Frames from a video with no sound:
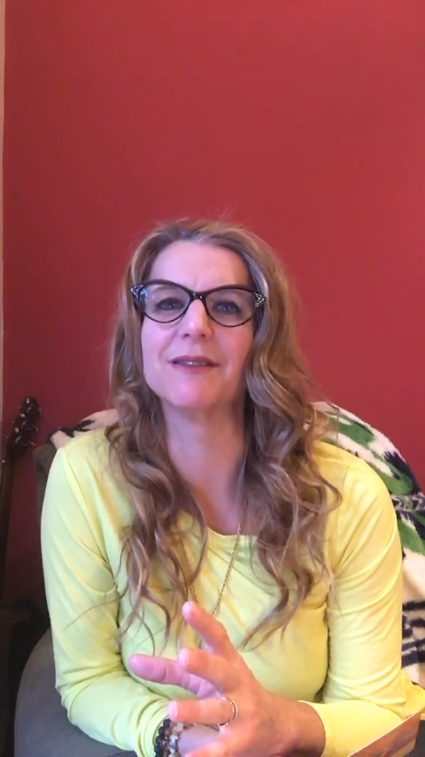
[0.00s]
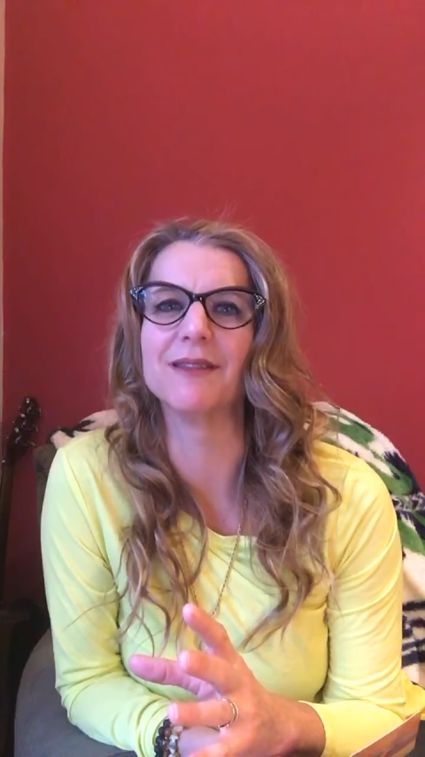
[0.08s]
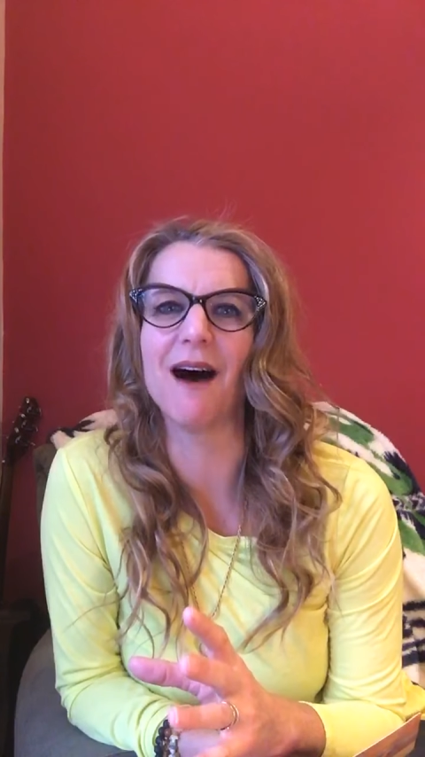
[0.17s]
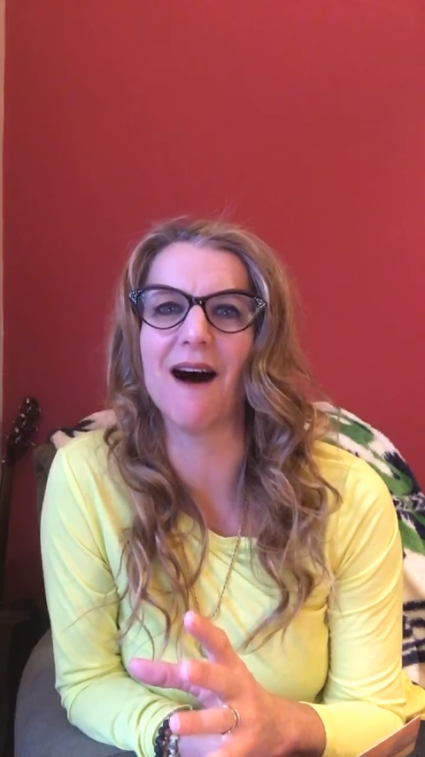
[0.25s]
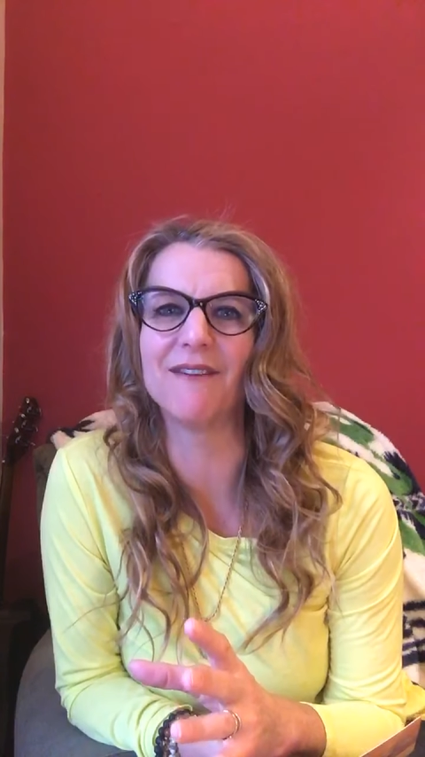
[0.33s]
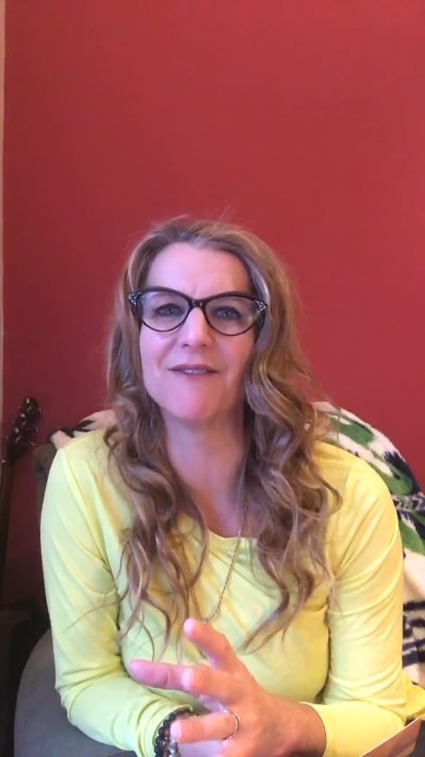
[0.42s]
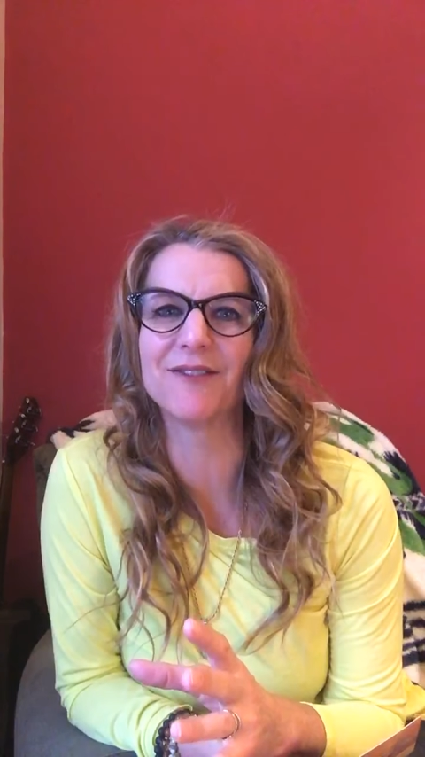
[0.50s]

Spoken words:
love.